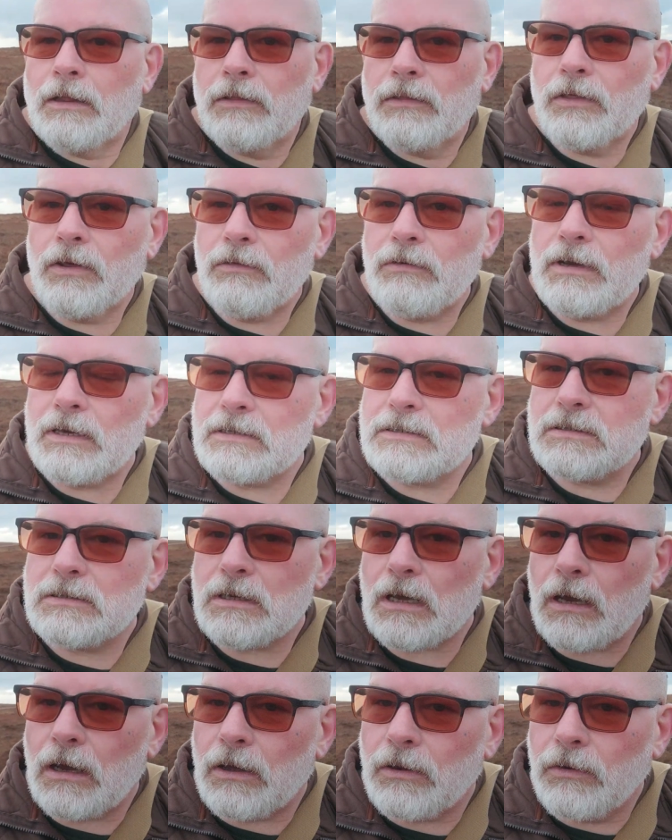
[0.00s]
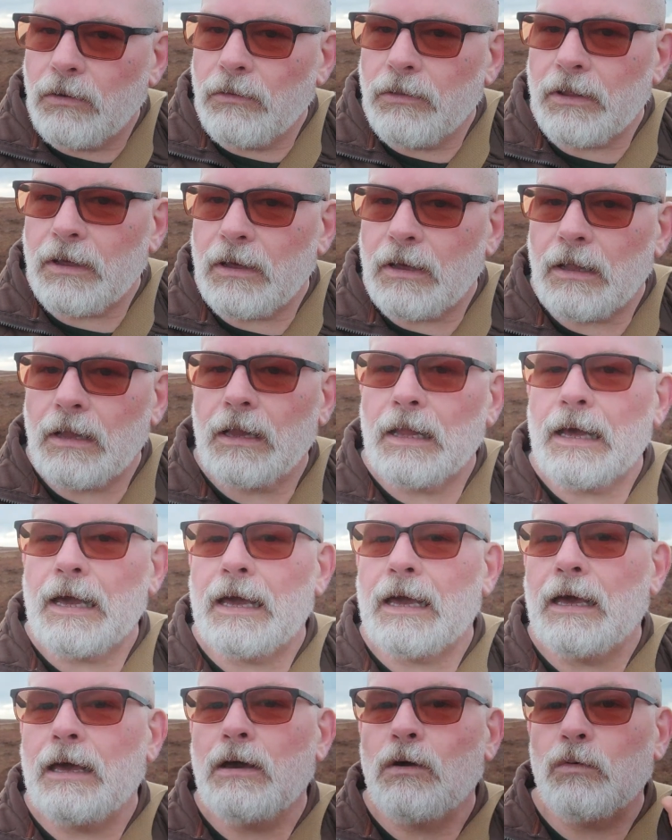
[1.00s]
there is another
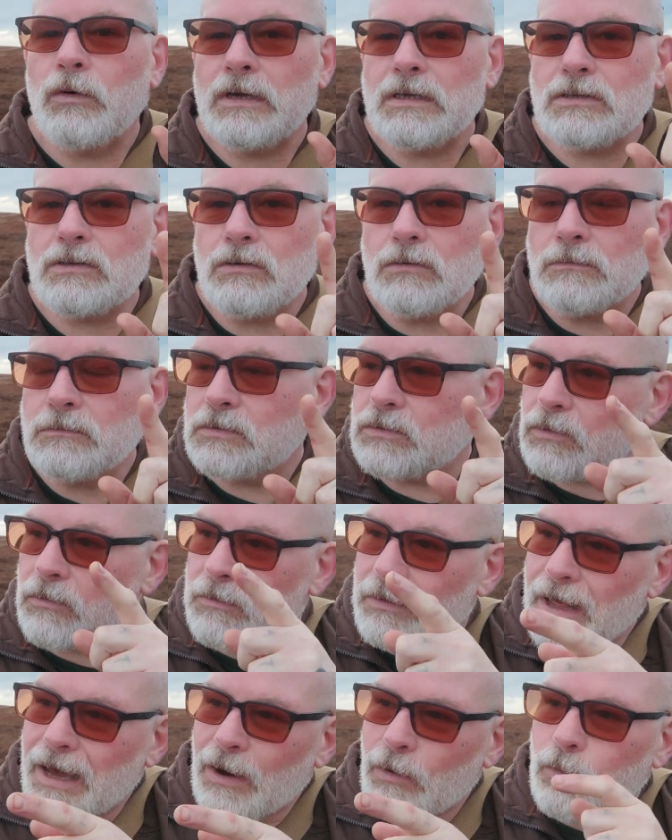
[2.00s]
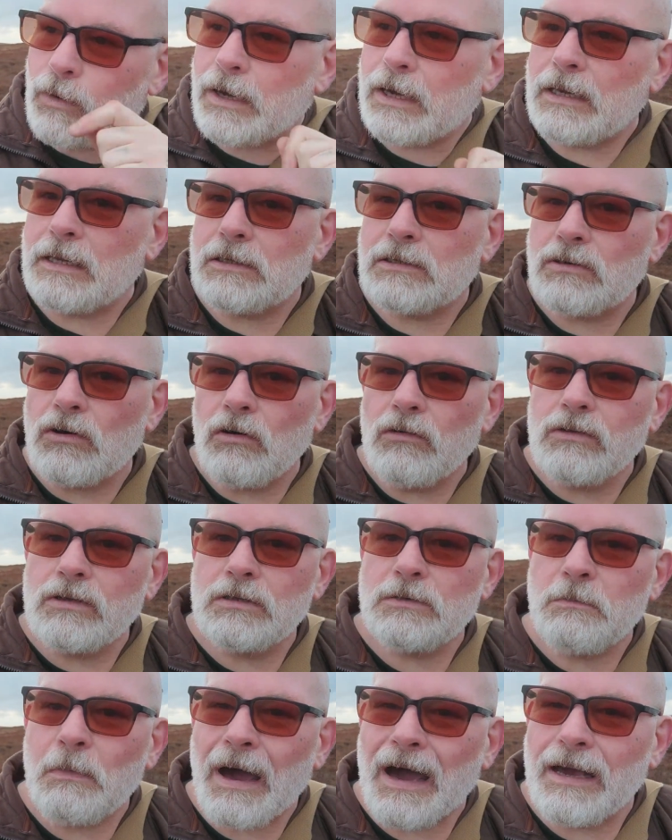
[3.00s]
layer which comes from that way, and it's called the
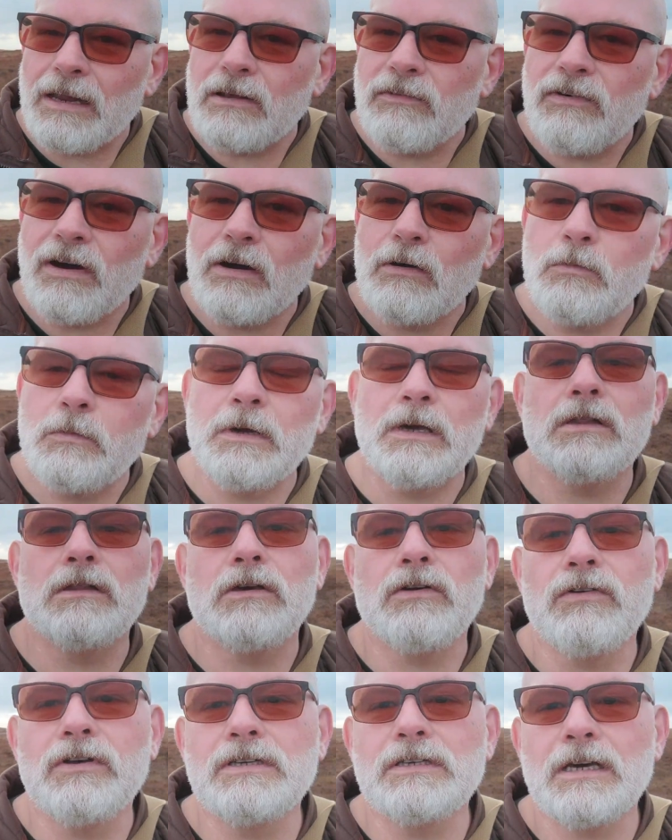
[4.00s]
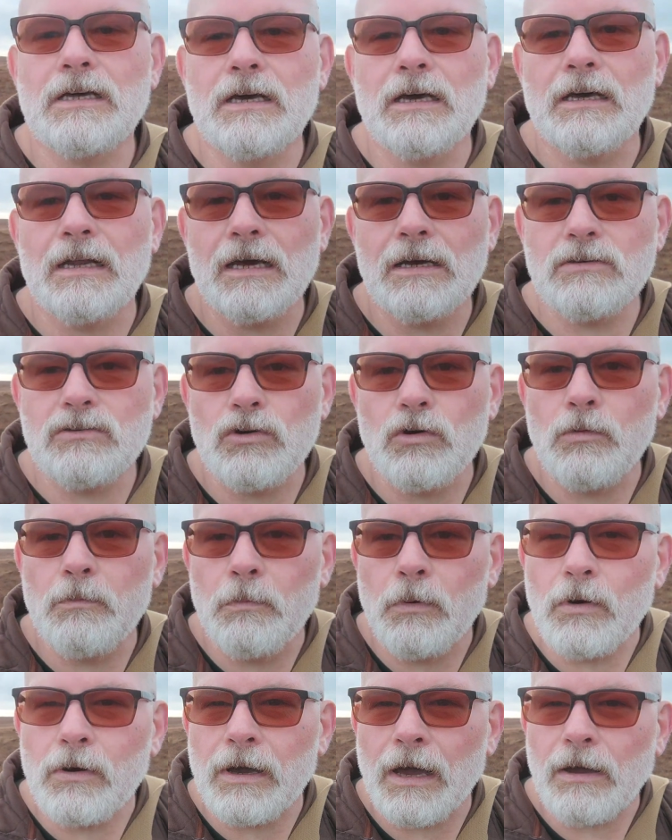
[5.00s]
Spine of Albion. There is an actual
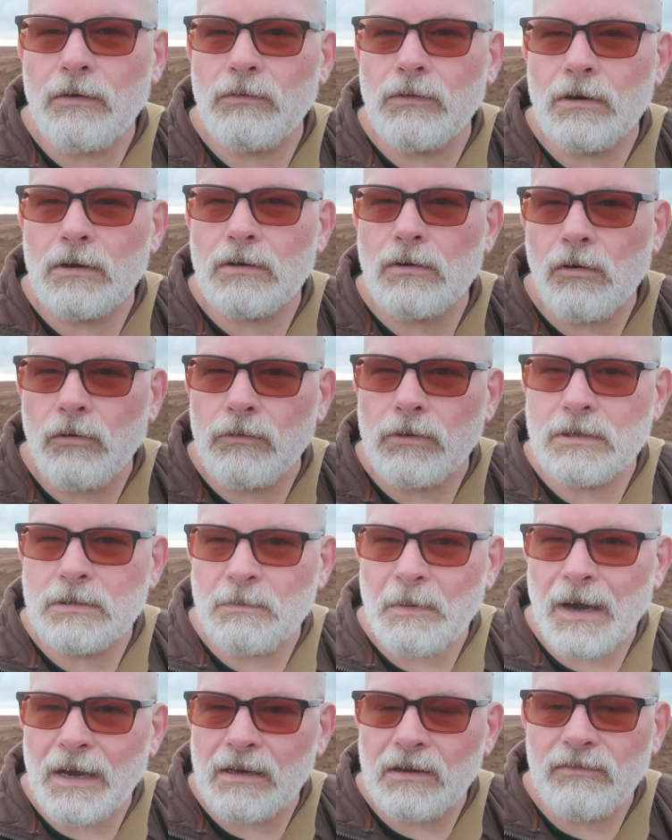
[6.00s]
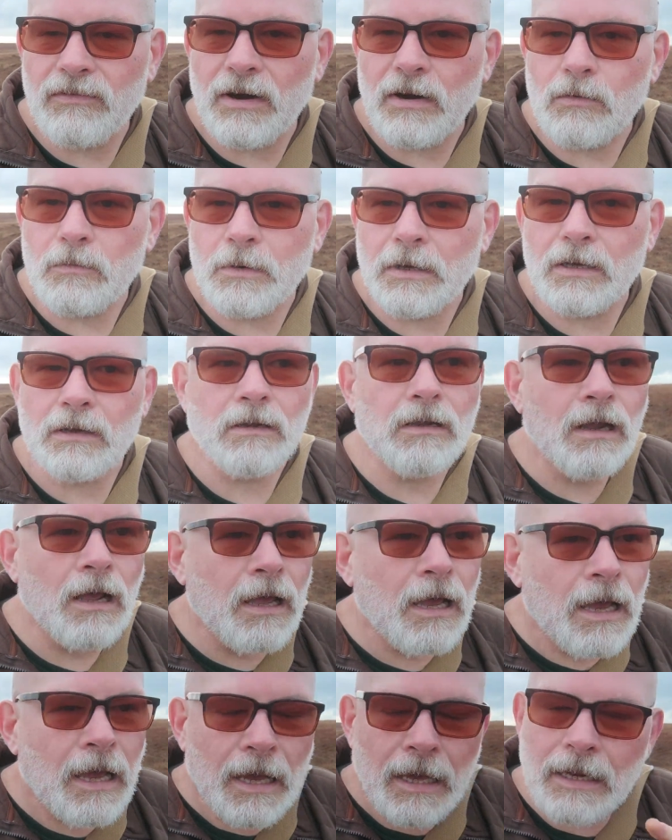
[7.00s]
book out there called the Spine of Albion,
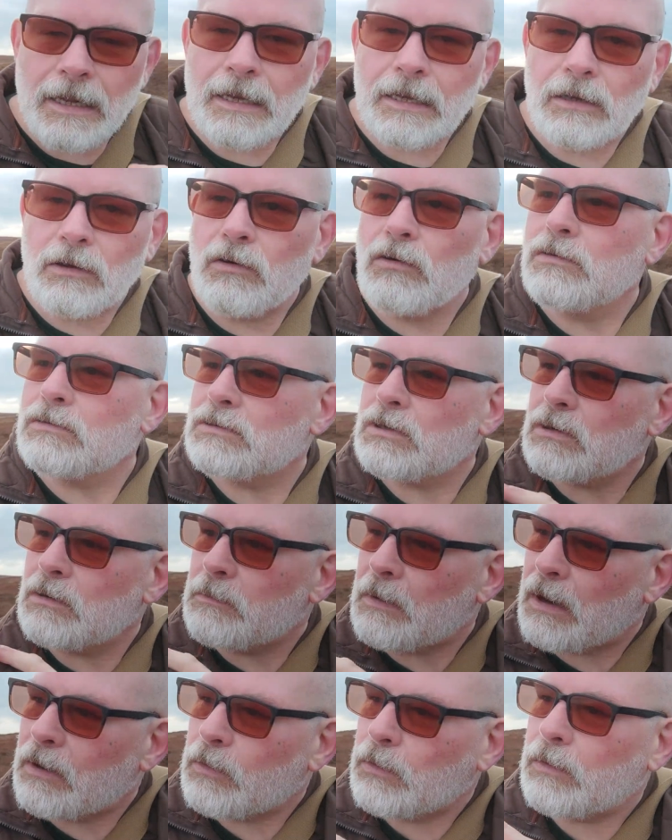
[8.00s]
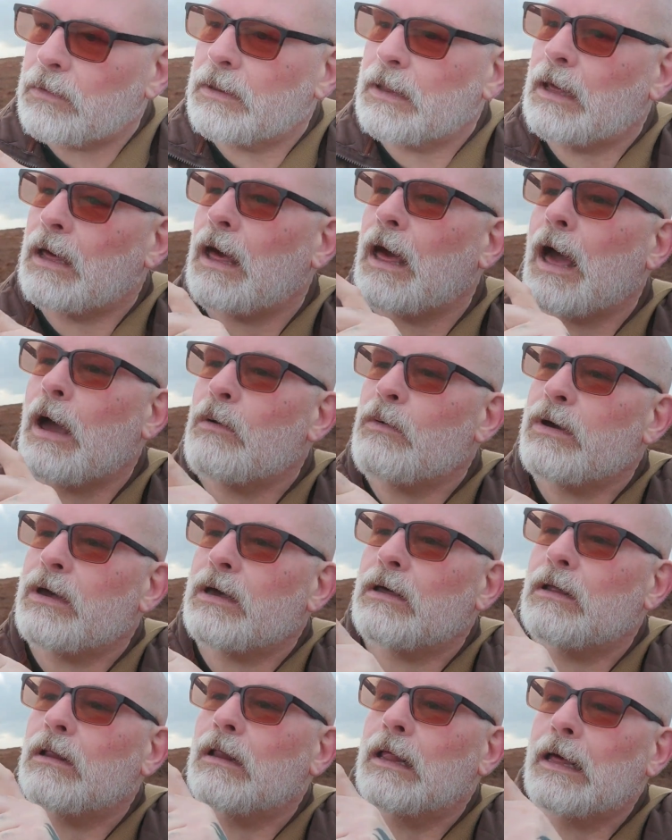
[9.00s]
and it goes on about how
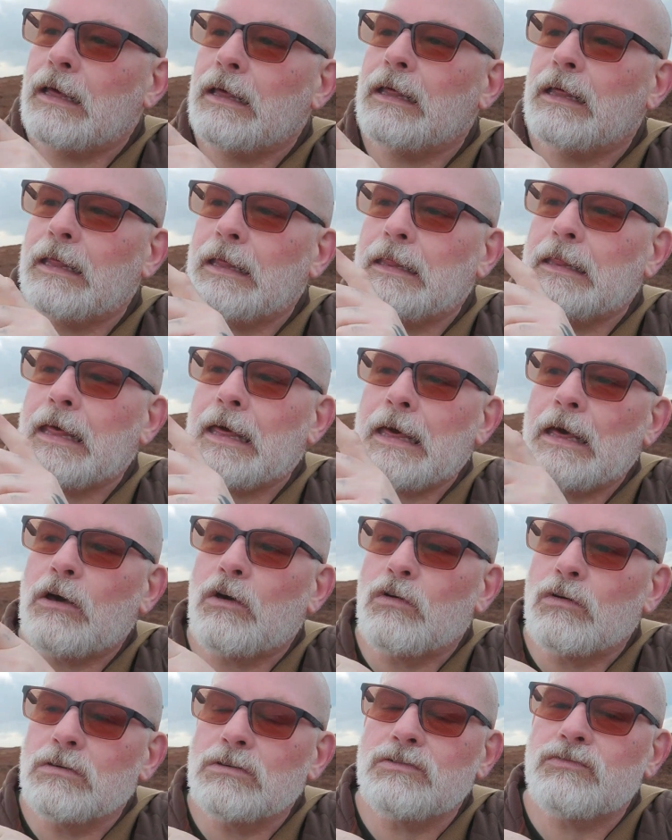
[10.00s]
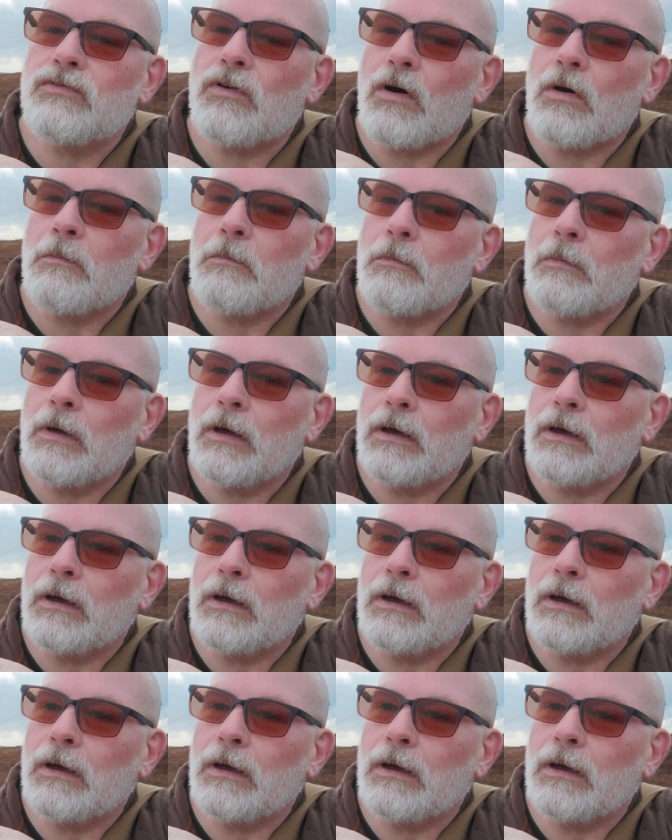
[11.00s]
it goes from